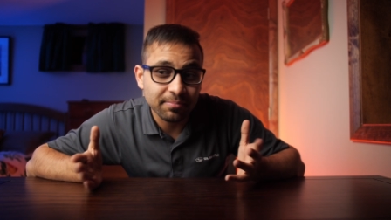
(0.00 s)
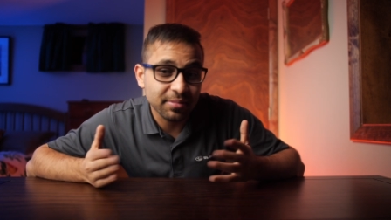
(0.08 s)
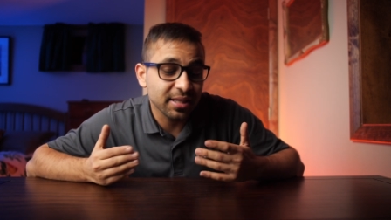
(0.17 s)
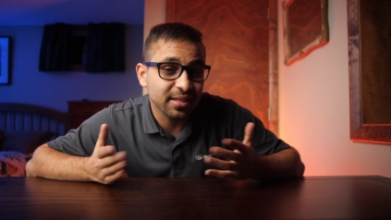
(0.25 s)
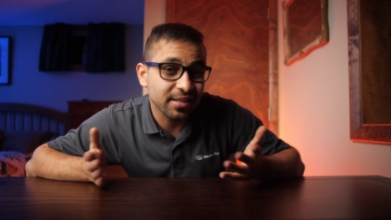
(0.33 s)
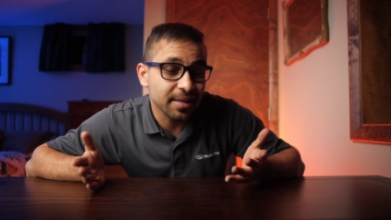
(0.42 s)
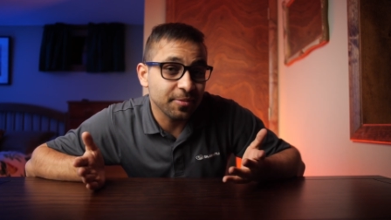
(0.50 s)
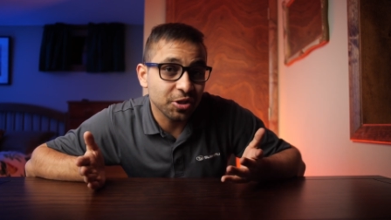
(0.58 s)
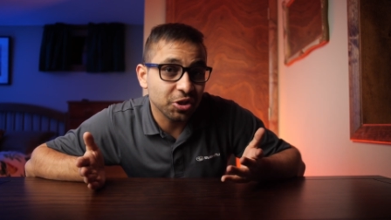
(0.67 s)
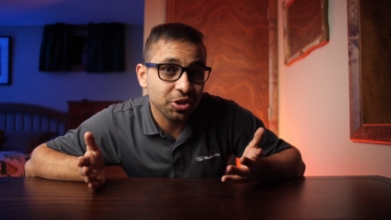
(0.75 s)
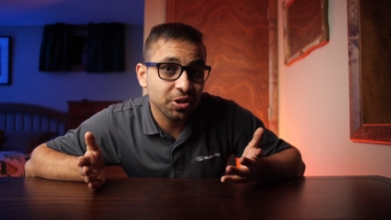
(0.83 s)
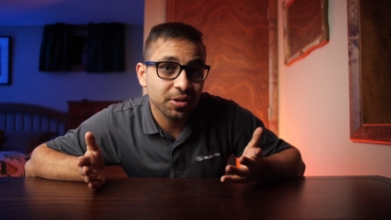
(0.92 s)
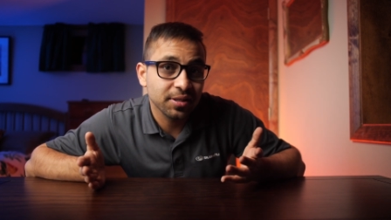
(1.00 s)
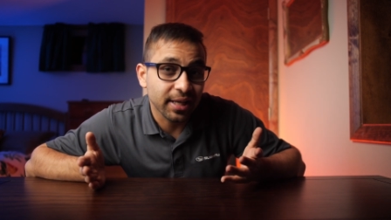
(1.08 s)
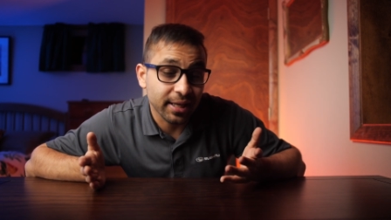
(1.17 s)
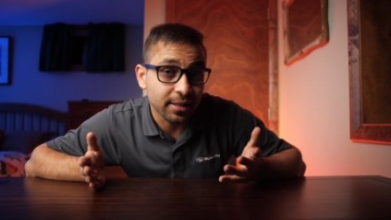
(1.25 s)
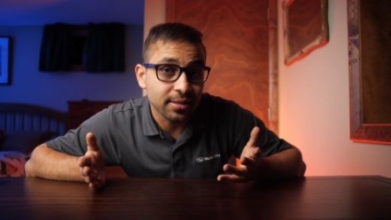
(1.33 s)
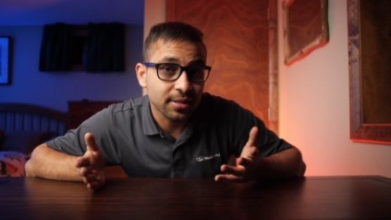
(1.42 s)
the image
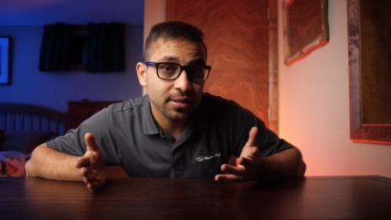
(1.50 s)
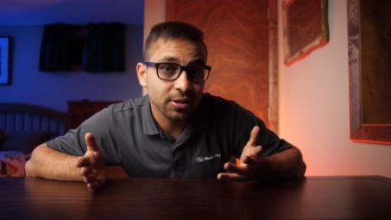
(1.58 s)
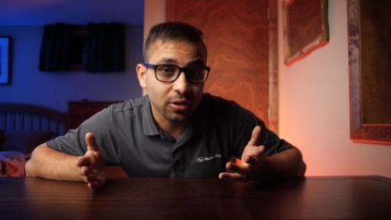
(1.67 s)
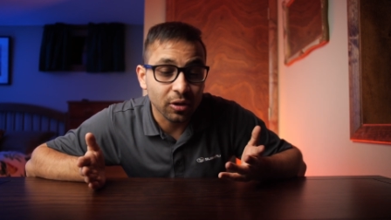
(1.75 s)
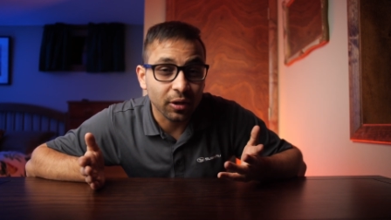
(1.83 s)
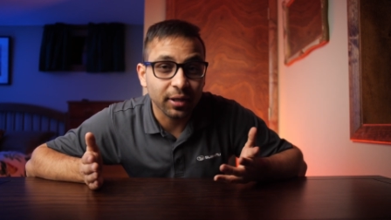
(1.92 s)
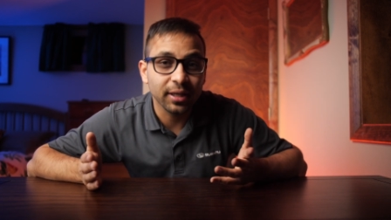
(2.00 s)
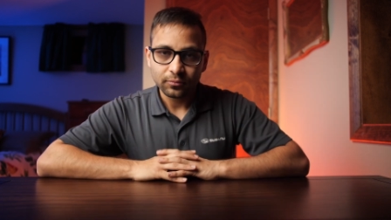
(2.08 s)
tends to look.